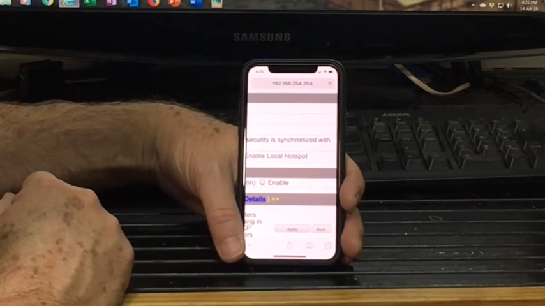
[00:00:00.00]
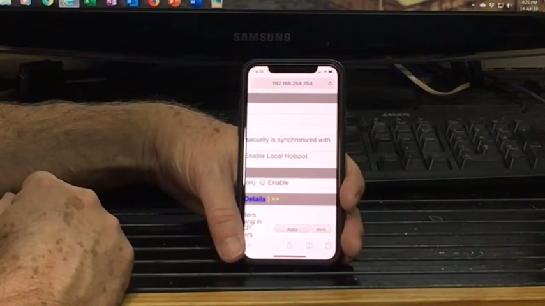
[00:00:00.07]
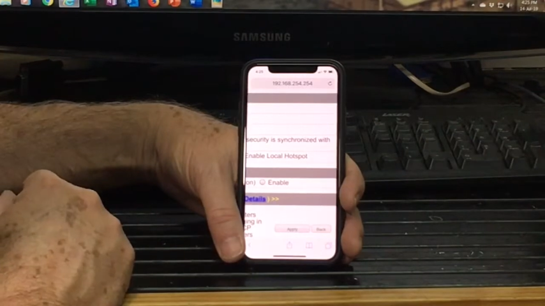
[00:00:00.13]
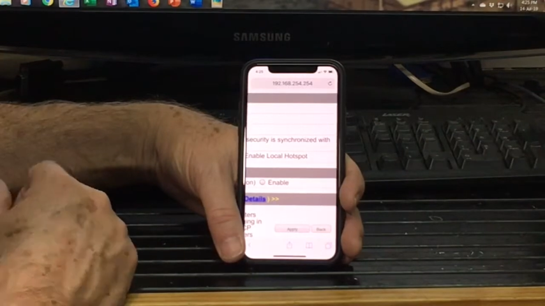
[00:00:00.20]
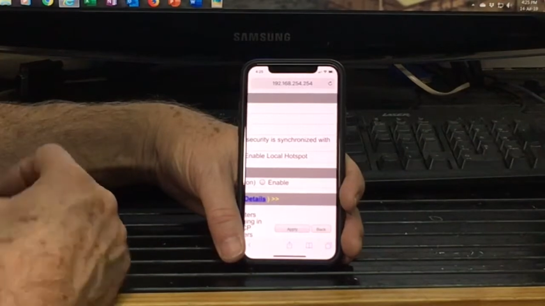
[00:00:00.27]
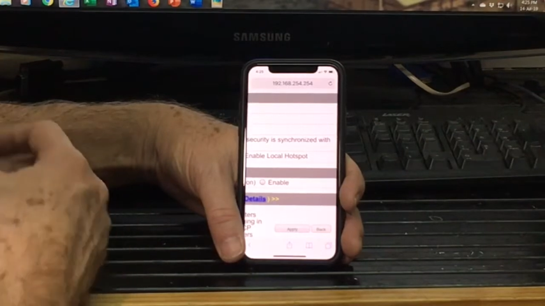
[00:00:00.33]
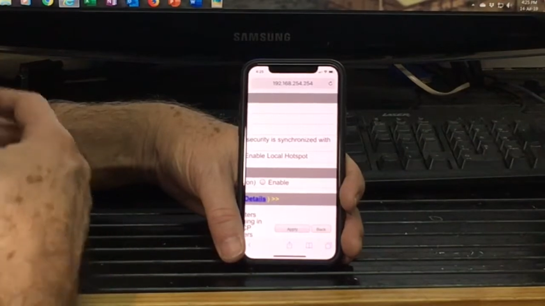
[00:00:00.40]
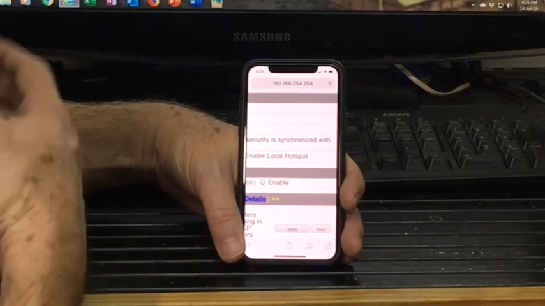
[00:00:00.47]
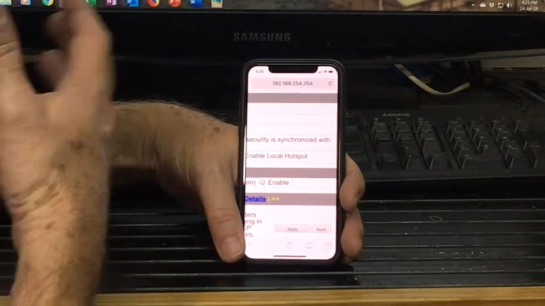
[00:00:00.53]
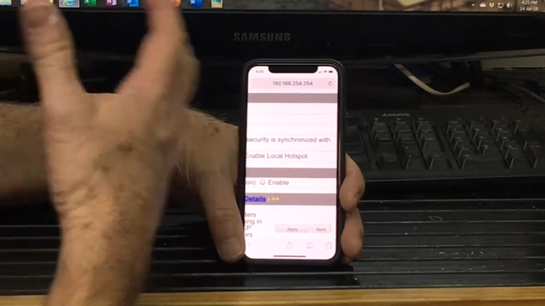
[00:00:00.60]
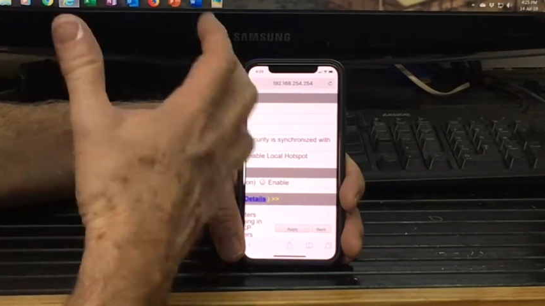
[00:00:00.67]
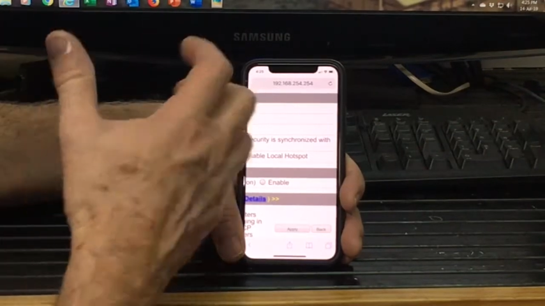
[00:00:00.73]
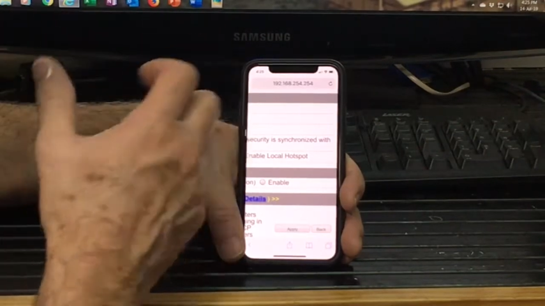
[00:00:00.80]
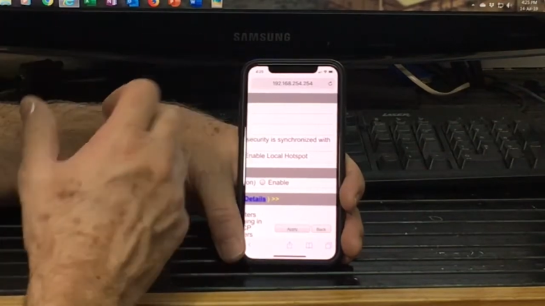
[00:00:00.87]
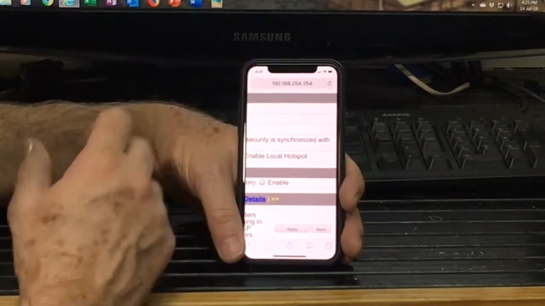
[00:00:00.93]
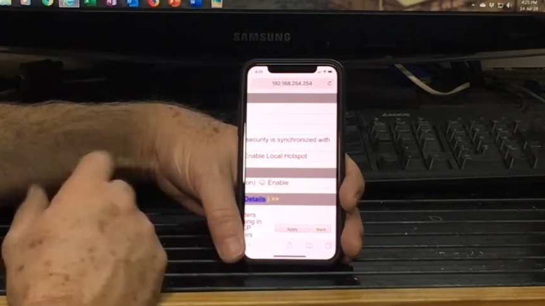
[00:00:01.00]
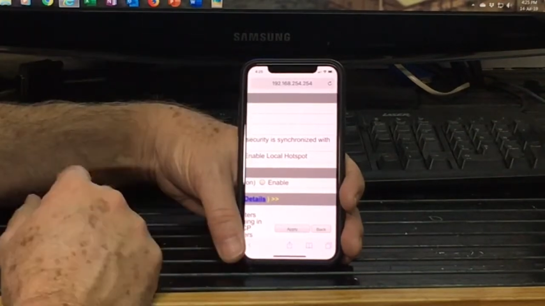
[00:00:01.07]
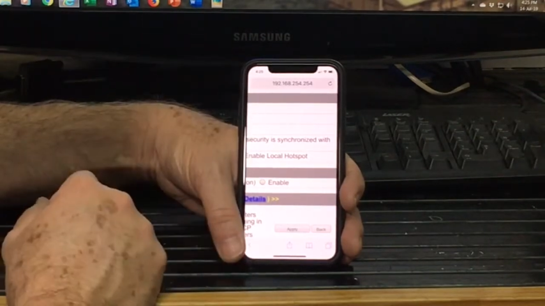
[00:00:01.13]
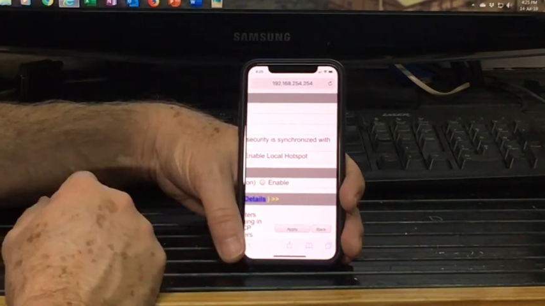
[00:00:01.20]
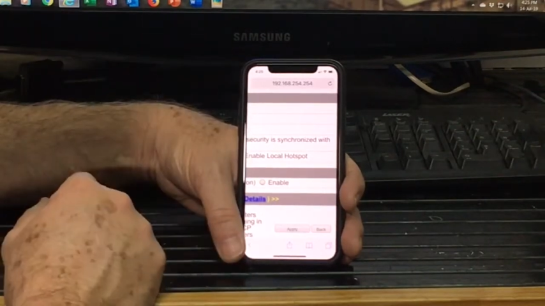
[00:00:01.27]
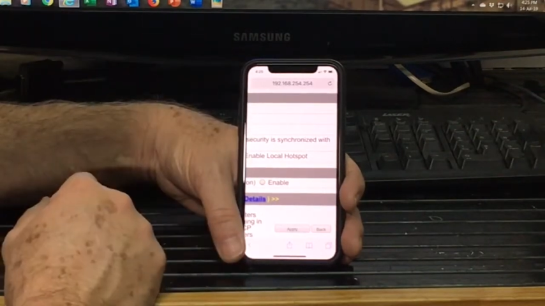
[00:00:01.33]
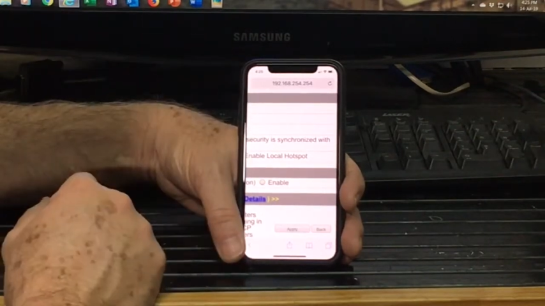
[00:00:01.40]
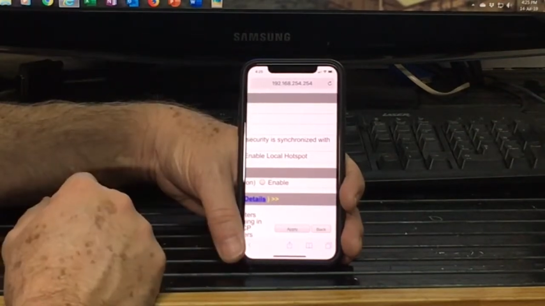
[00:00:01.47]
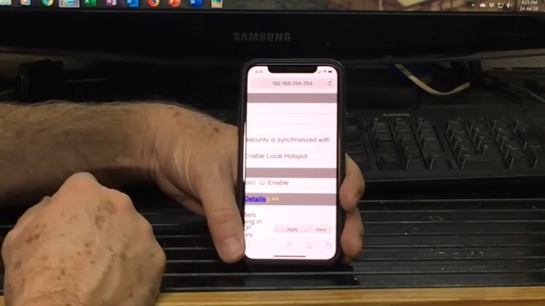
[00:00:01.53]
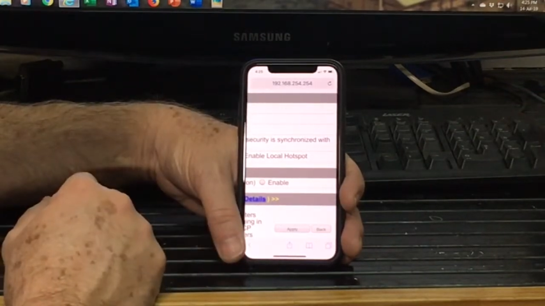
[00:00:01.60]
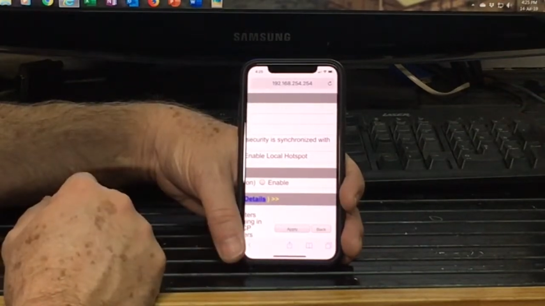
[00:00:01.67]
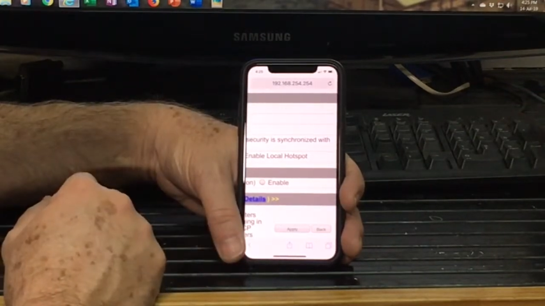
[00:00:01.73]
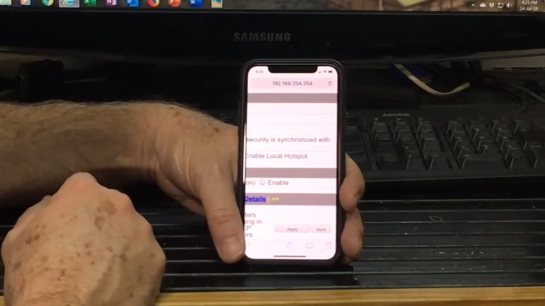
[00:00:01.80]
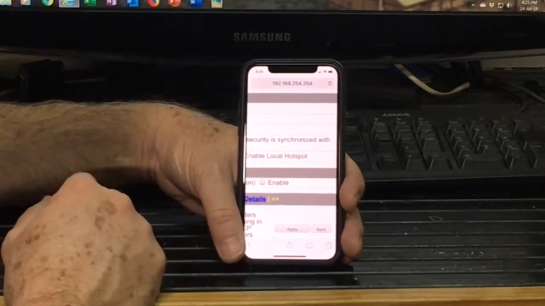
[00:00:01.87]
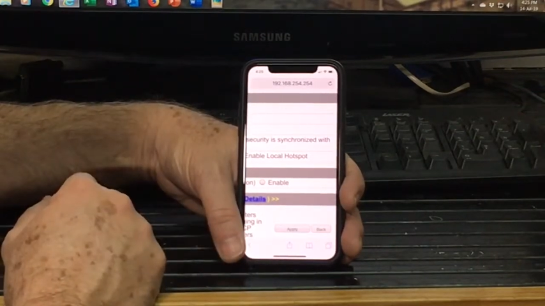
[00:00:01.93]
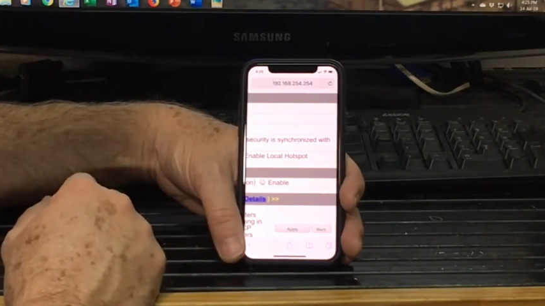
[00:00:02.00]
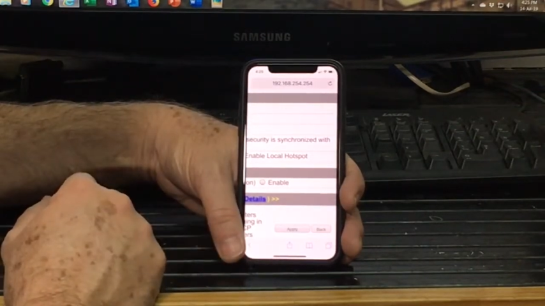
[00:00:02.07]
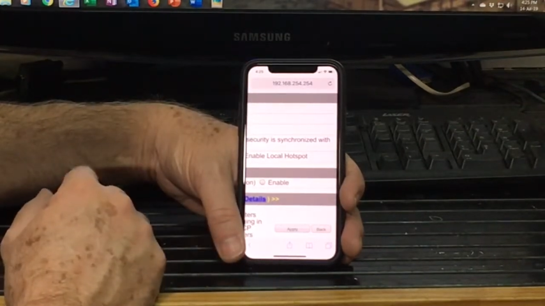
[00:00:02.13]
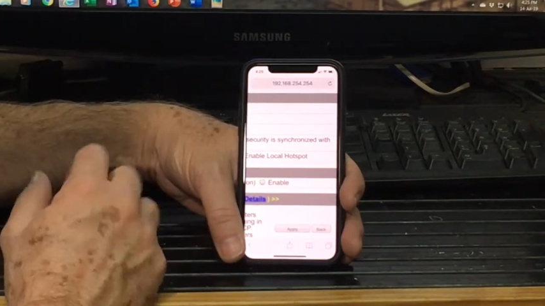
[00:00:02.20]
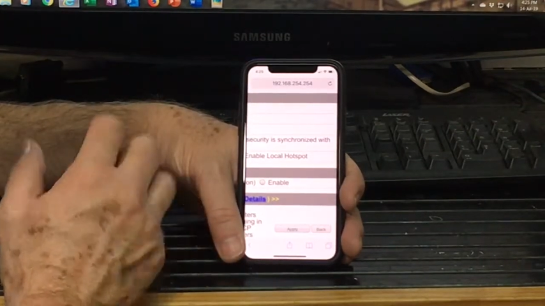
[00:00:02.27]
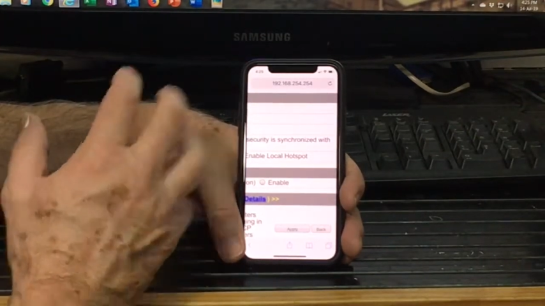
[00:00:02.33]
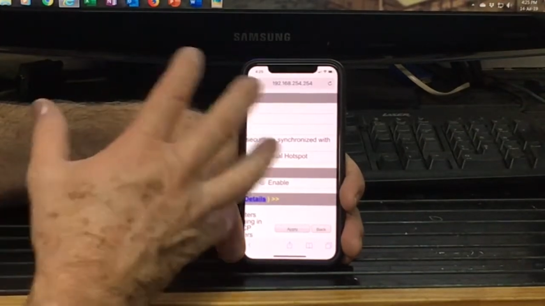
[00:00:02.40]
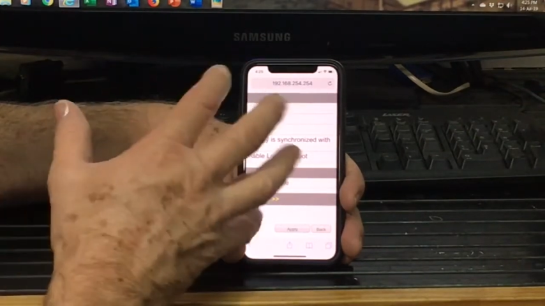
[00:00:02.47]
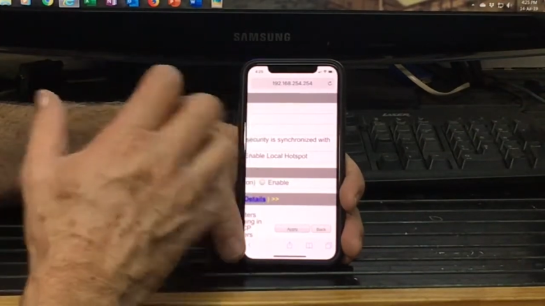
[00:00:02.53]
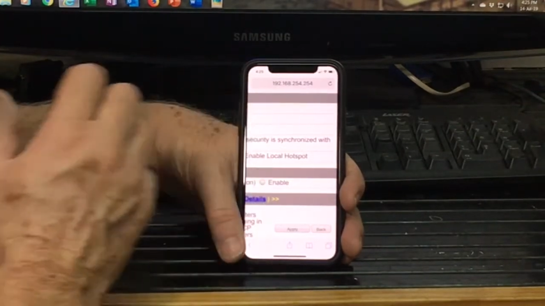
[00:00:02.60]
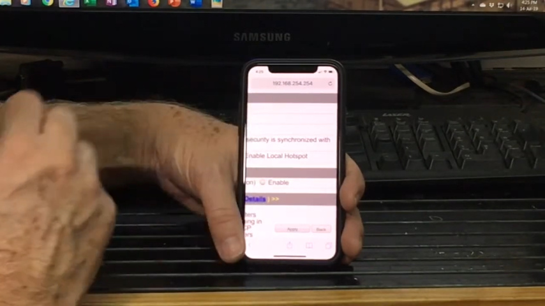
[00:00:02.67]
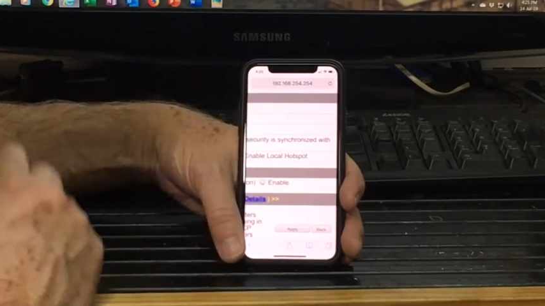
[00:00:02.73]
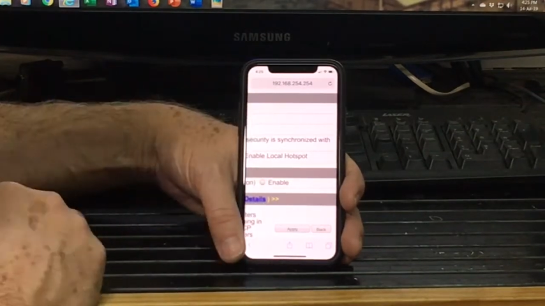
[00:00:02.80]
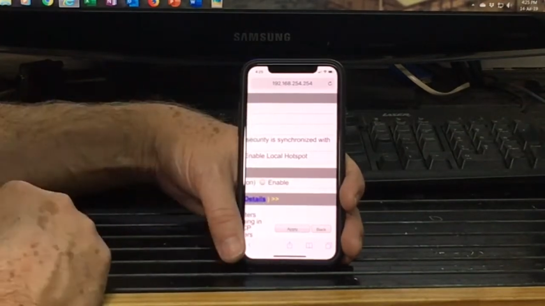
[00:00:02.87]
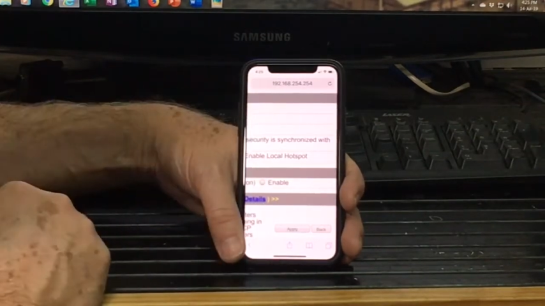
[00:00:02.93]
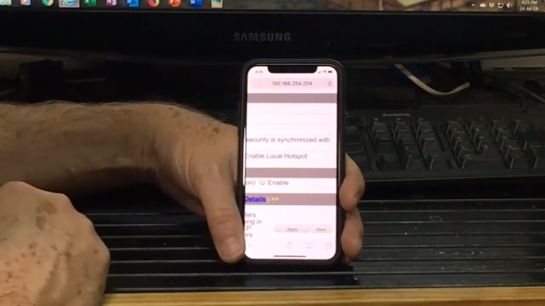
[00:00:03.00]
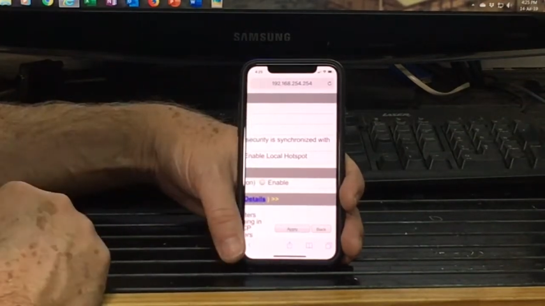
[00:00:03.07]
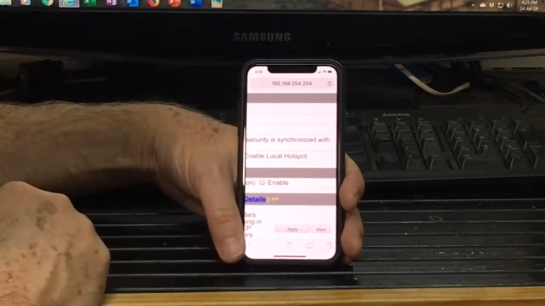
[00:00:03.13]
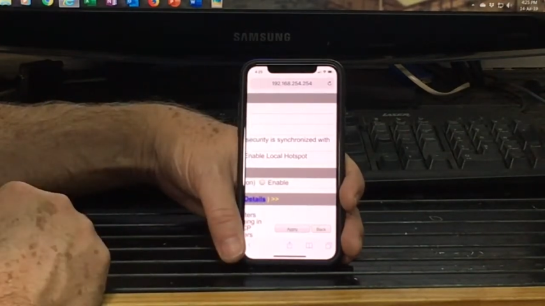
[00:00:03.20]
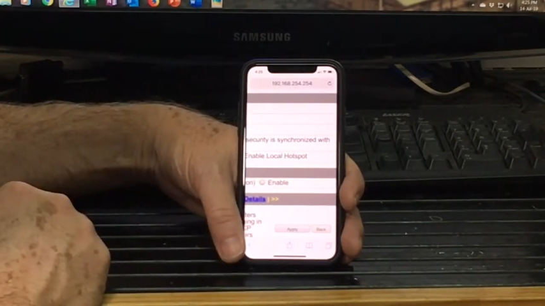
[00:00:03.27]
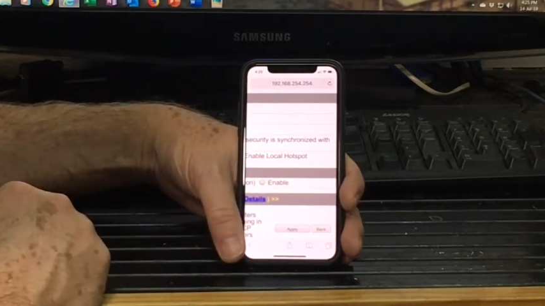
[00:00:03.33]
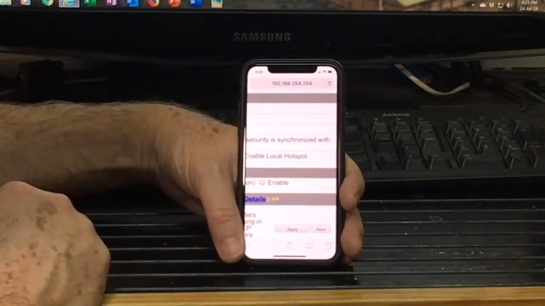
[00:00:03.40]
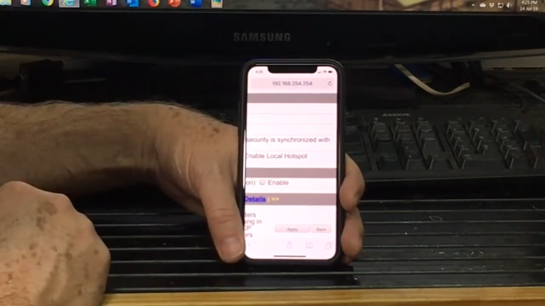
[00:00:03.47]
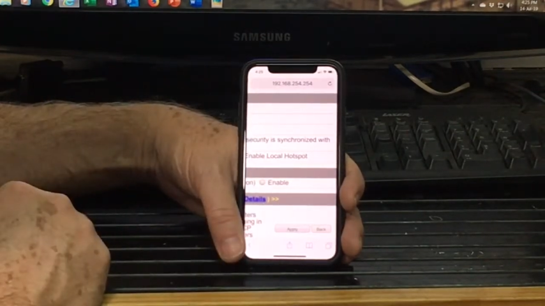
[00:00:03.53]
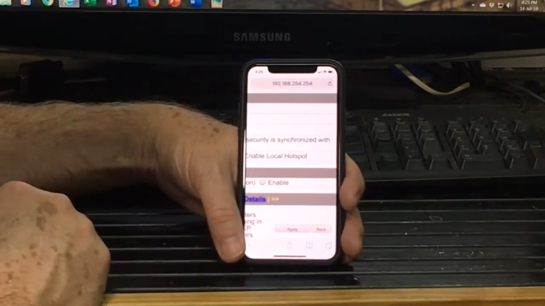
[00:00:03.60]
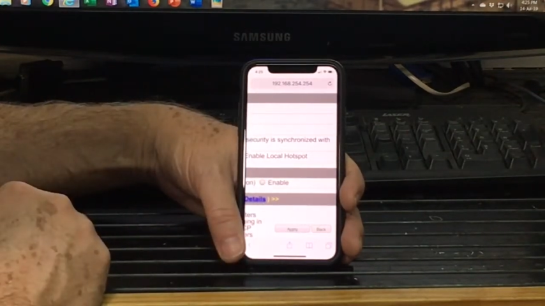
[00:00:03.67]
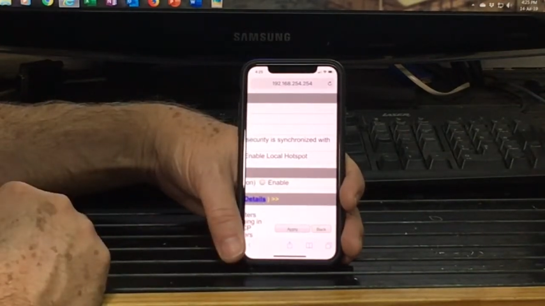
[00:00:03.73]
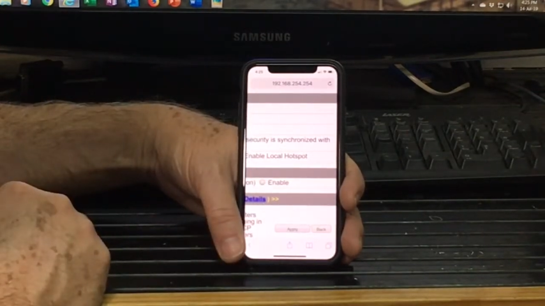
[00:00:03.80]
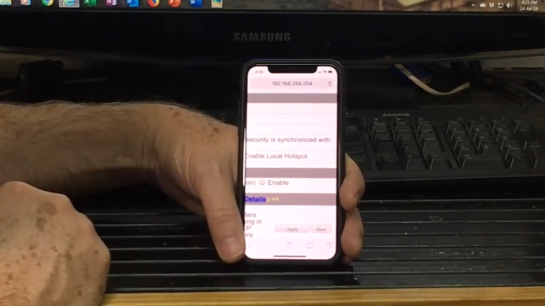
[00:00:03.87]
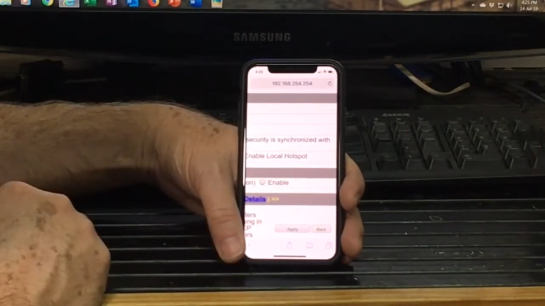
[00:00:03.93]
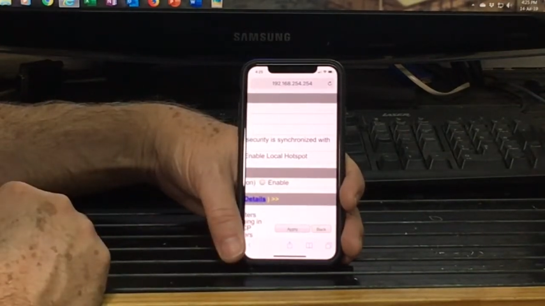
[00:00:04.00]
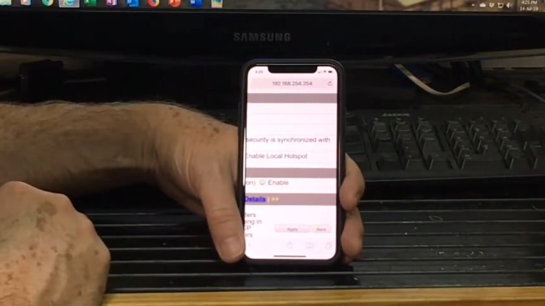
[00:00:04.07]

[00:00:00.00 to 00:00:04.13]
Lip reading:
(no speaker visible)